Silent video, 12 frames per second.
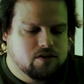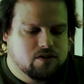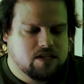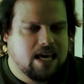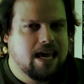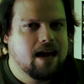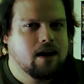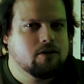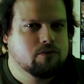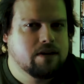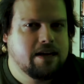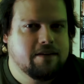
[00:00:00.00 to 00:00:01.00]
Keanu
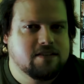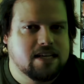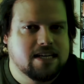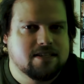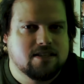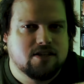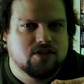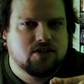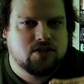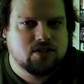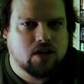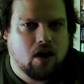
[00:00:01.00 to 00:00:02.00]
Reeves is the
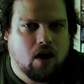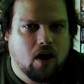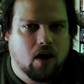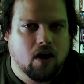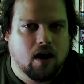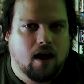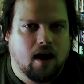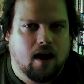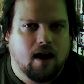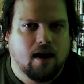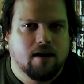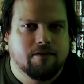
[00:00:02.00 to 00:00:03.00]
star
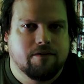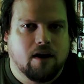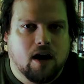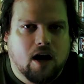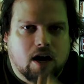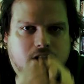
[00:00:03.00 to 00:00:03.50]
of a